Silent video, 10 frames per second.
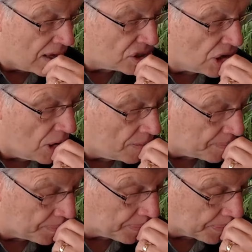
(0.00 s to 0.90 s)

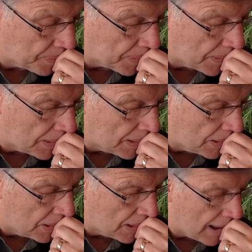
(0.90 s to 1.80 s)
So
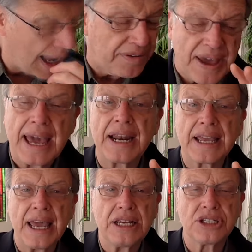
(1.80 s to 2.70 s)
I have had
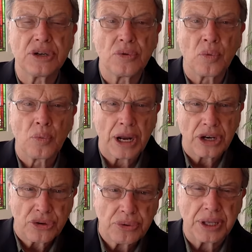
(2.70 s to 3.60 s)
occasion when
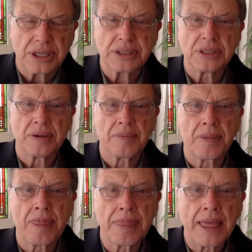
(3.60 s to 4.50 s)
I do this
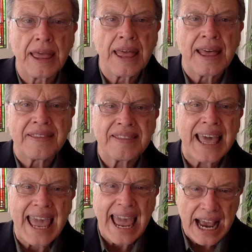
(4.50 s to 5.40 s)
that
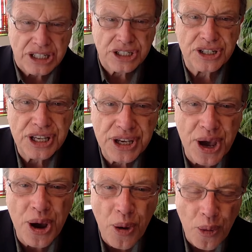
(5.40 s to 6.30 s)
they actually
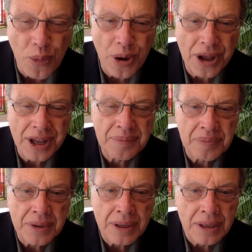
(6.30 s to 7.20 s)
go
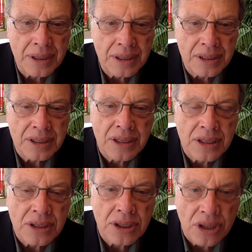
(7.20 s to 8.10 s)

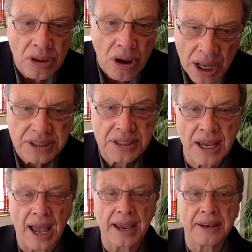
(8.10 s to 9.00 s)
to the lawn
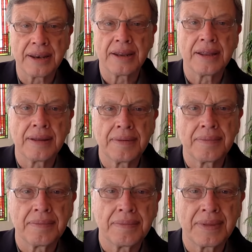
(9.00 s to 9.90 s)
sign
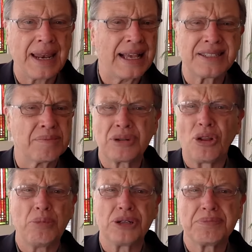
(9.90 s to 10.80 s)
that has some
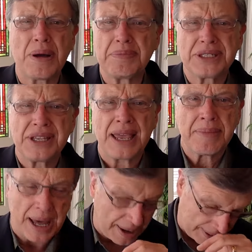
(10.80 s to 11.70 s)
globalist puppet's name
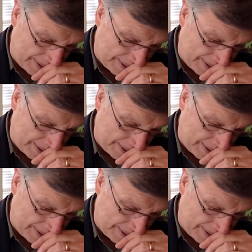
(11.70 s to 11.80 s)
on